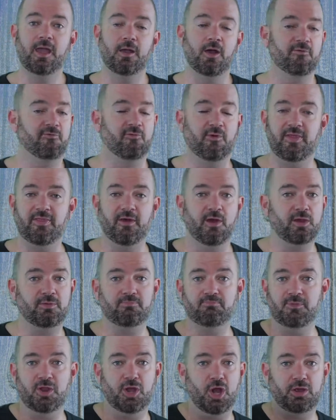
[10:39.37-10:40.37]
of whether,
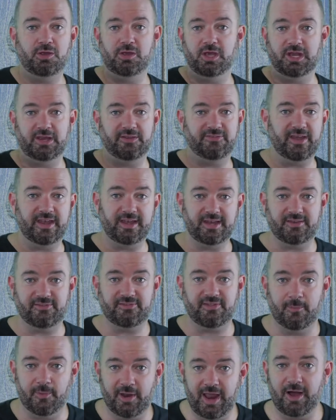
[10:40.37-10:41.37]
you know, you're going to send it to
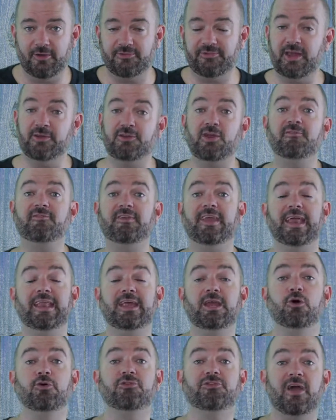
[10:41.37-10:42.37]
someone else. And don't forget,
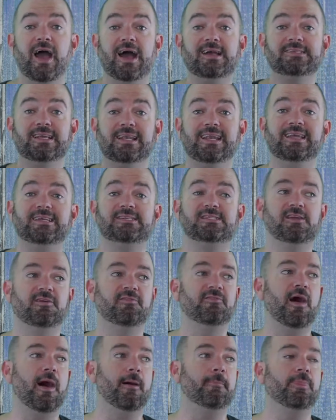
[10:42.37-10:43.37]
he also has a list
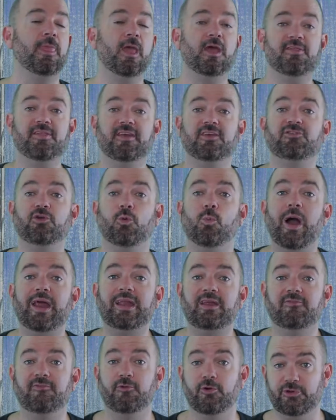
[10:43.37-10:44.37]
of things you're
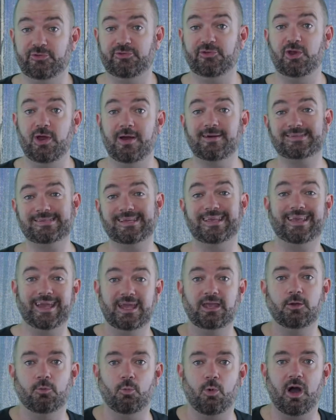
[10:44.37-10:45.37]
waiting for. So, you know, I said
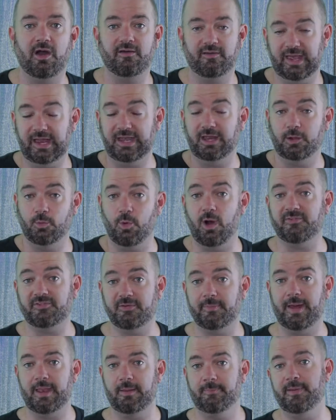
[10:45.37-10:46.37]
getting your wife
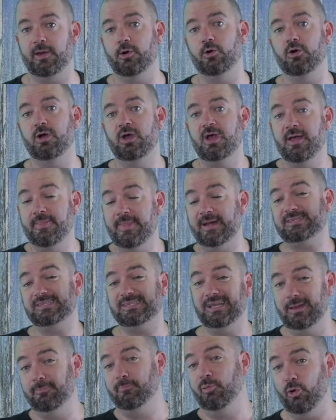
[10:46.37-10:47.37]
to pay the bill. That's
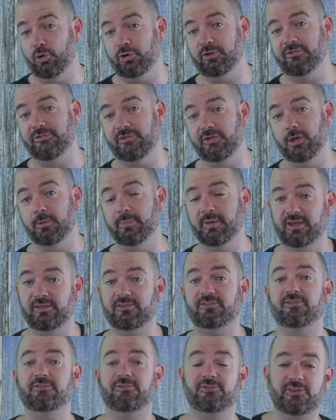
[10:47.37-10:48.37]
still important to you,
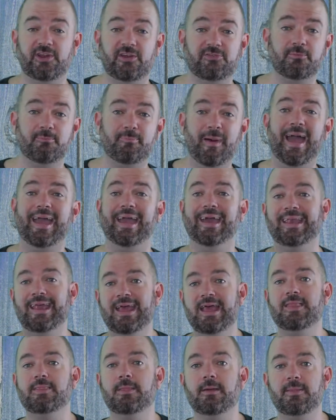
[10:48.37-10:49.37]
because if she doesn't pay it,
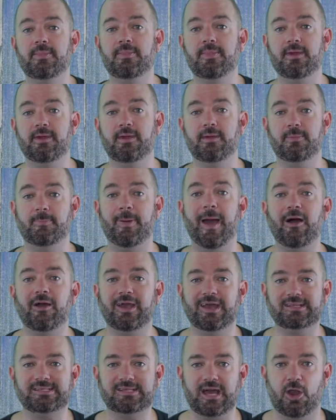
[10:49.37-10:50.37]
the power
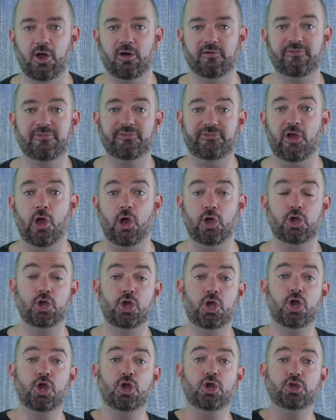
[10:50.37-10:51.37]
gets cut off. So
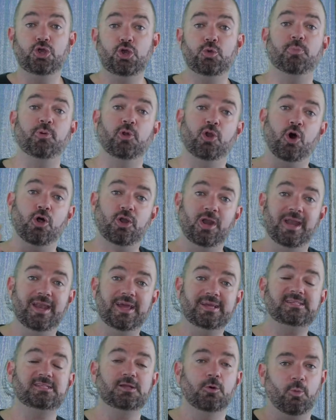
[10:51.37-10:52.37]
you put it on a
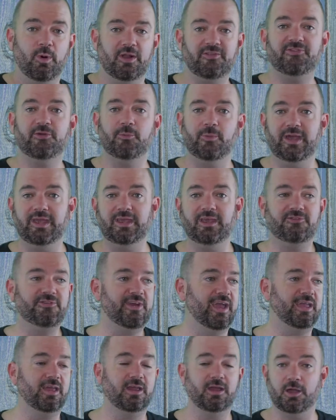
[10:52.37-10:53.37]
list that once a week you're
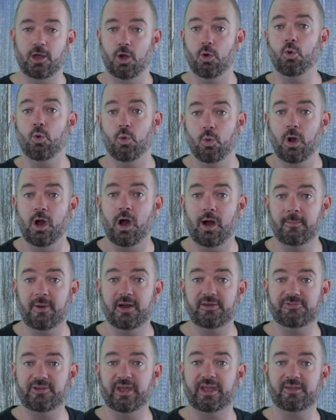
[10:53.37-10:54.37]
checking and go, oh, I
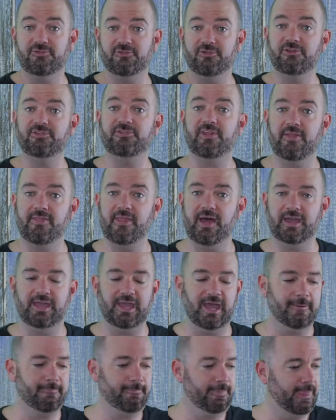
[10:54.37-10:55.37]
might check if she's done that
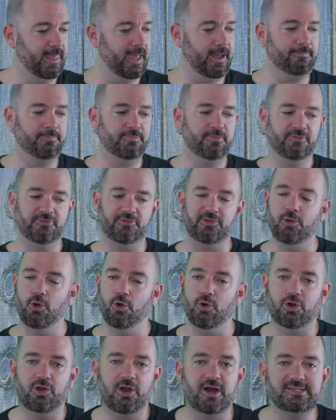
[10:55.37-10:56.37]
yet. Yeah. So you're
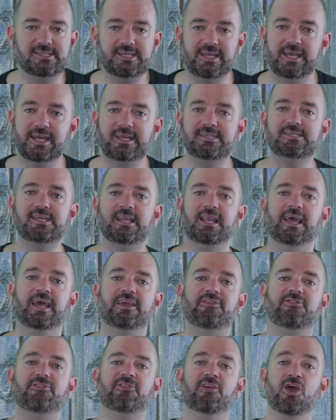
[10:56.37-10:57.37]
organizing into
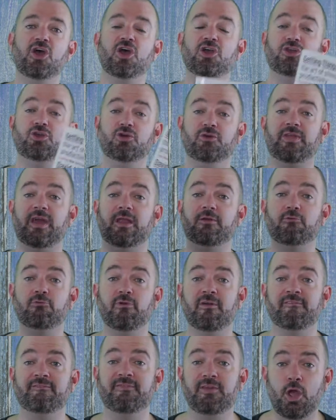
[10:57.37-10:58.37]
lists. You're then
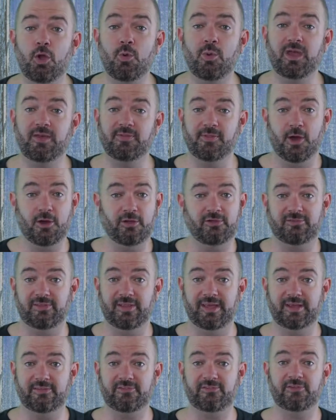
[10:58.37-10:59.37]
reviewing those
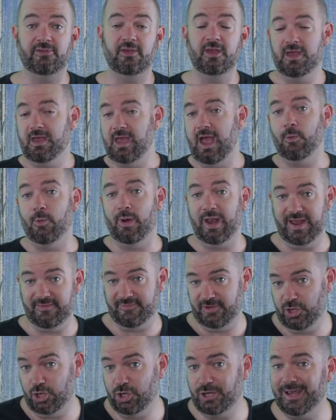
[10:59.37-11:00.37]
lists
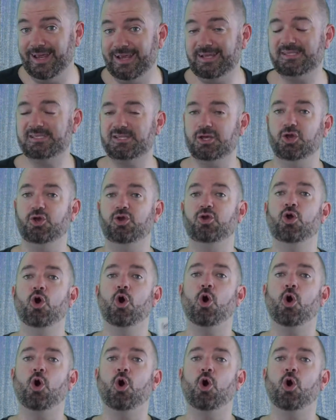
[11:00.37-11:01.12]
whenever you need to,